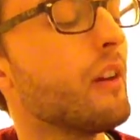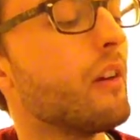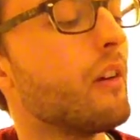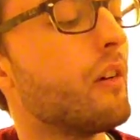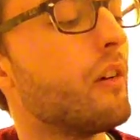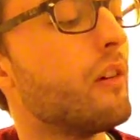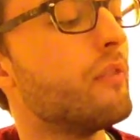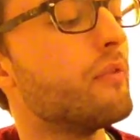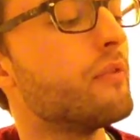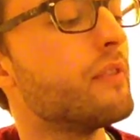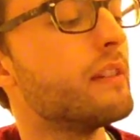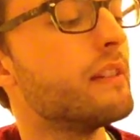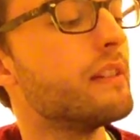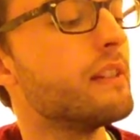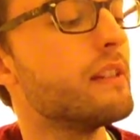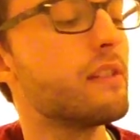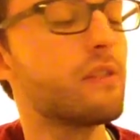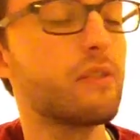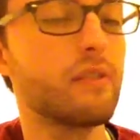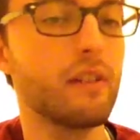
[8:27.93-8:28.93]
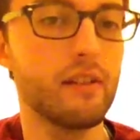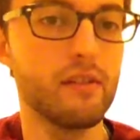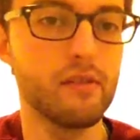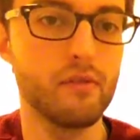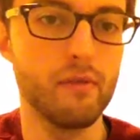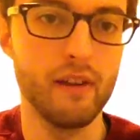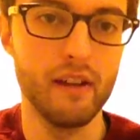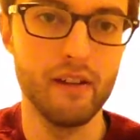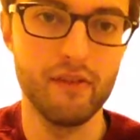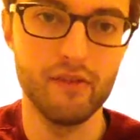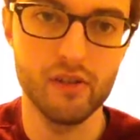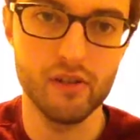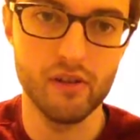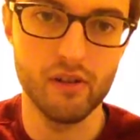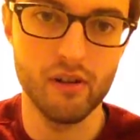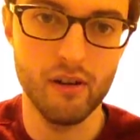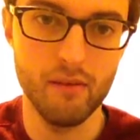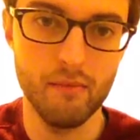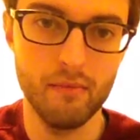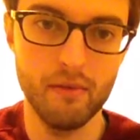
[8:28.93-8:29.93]
of the D string, so an F
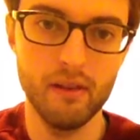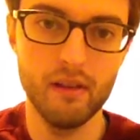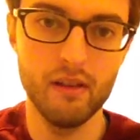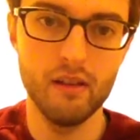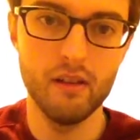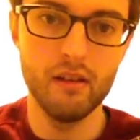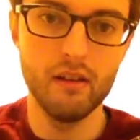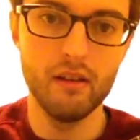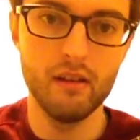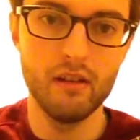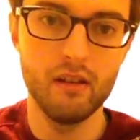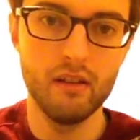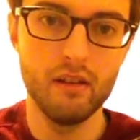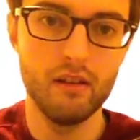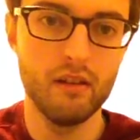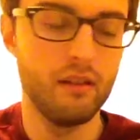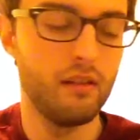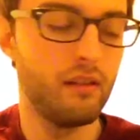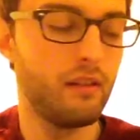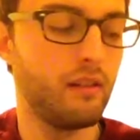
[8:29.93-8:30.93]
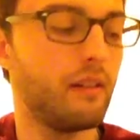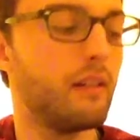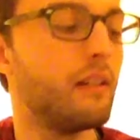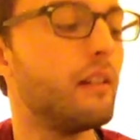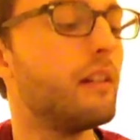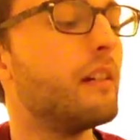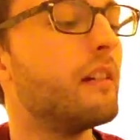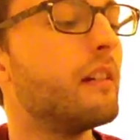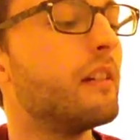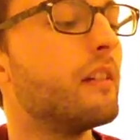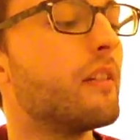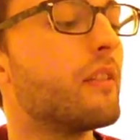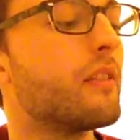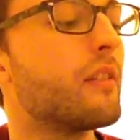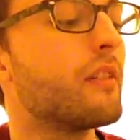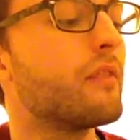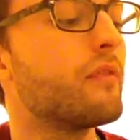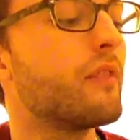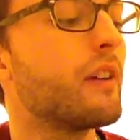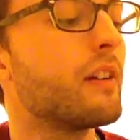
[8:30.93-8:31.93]
sharp, your
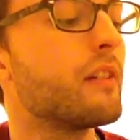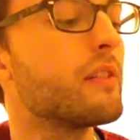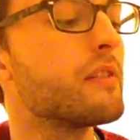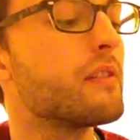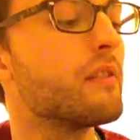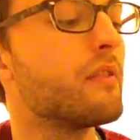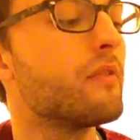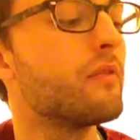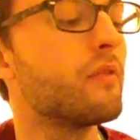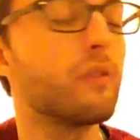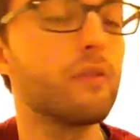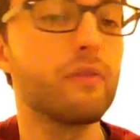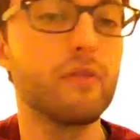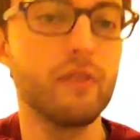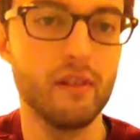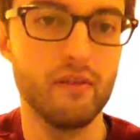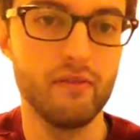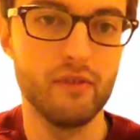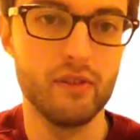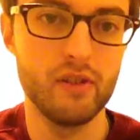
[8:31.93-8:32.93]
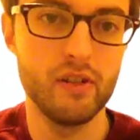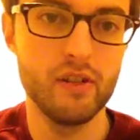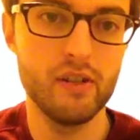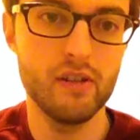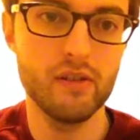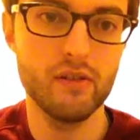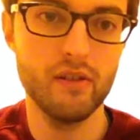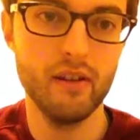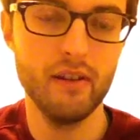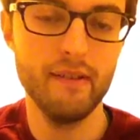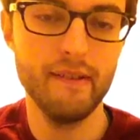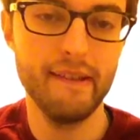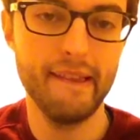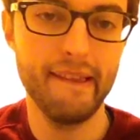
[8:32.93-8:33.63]
3rd finger's on the 4th fret of a G string,